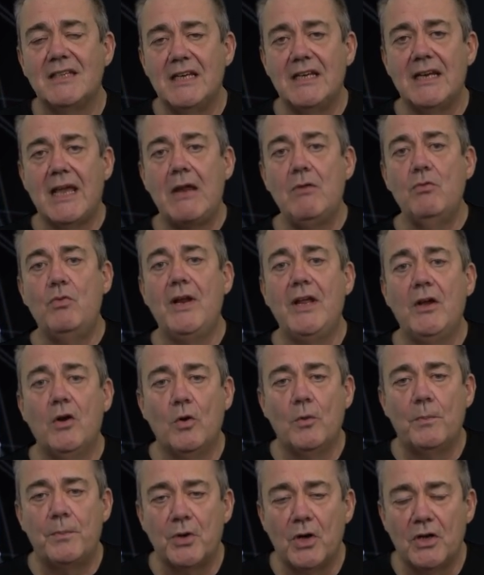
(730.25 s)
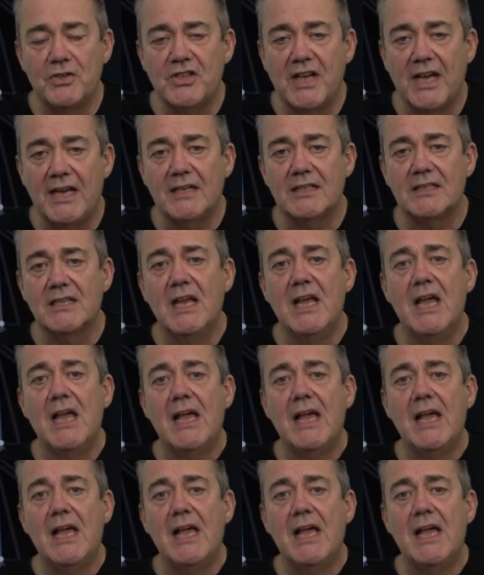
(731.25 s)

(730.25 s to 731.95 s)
in a real project